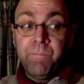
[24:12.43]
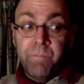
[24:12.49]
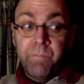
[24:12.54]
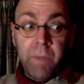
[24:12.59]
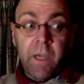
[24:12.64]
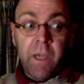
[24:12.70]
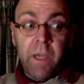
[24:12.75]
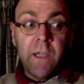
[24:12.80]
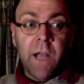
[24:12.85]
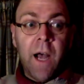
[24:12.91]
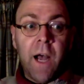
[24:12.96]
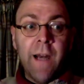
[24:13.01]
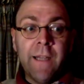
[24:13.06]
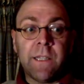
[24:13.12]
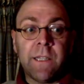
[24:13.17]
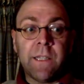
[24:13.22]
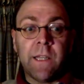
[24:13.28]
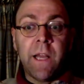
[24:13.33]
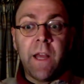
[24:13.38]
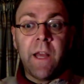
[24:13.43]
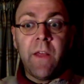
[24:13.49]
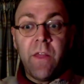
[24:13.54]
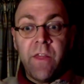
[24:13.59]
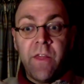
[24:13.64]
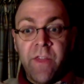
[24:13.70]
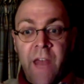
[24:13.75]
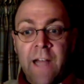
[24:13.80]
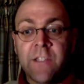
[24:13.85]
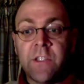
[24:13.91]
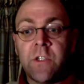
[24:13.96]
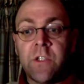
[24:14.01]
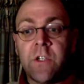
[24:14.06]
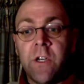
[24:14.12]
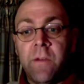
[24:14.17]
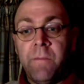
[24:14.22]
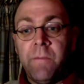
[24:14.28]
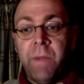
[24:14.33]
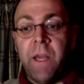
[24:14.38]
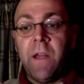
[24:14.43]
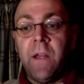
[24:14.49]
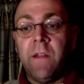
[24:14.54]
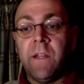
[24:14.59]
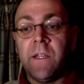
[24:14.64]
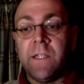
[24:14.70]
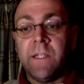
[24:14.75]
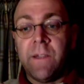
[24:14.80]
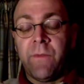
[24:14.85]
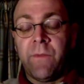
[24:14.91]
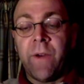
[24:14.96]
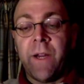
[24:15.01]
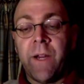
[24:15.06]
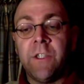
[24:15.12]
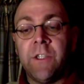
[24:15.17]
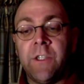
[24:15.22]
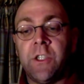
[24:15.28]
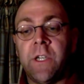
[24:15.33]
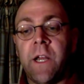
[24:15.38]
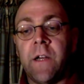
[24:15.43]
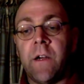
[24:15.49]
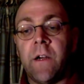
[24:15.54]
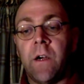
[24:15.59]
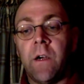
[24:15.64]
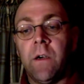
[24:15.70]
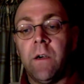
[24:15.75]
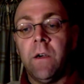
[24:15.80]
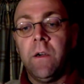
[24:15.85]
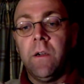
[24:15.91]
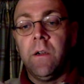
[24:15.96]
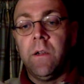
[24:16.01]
Because honestly, that's going to be the differentiator